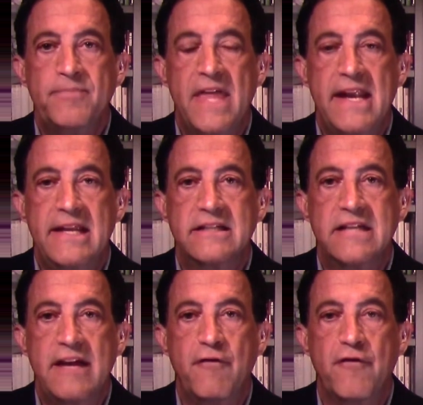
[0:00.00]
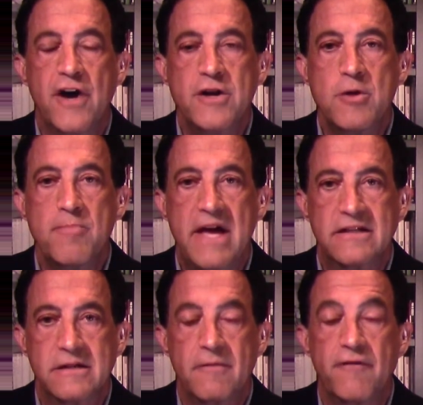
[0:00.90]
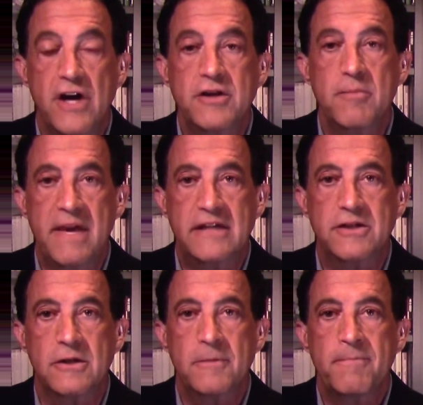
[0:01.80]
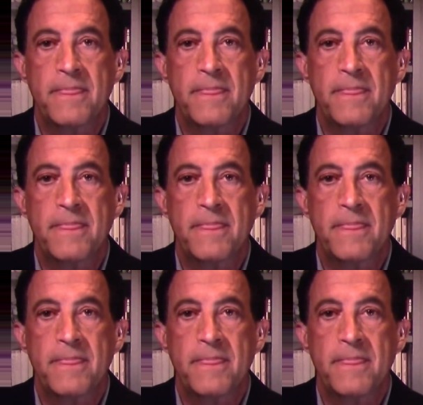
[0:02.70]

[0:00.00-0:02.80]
that it's a fundamental